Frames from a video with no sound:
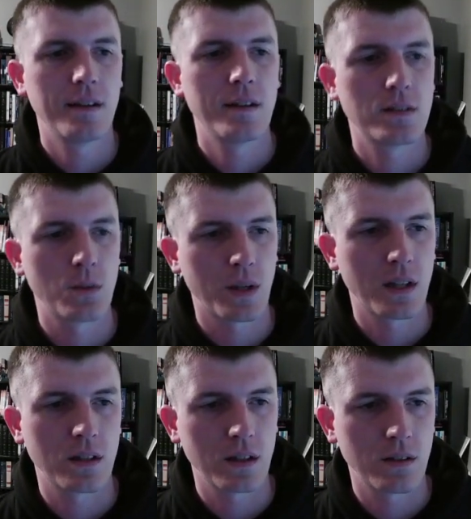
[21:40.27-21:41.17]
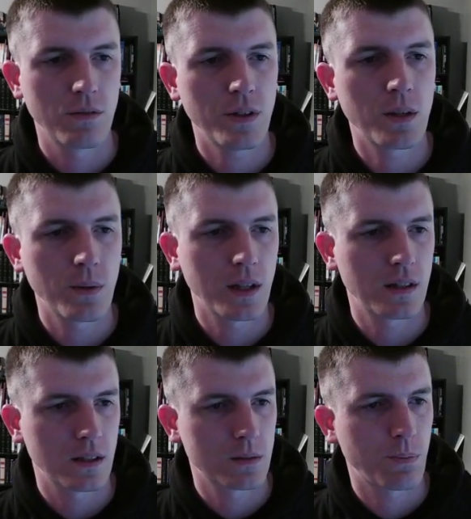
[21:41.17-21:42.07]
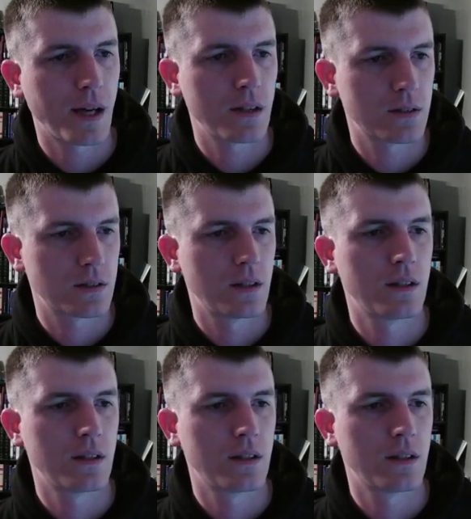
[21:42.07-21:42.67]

So we get the config and we get the expires.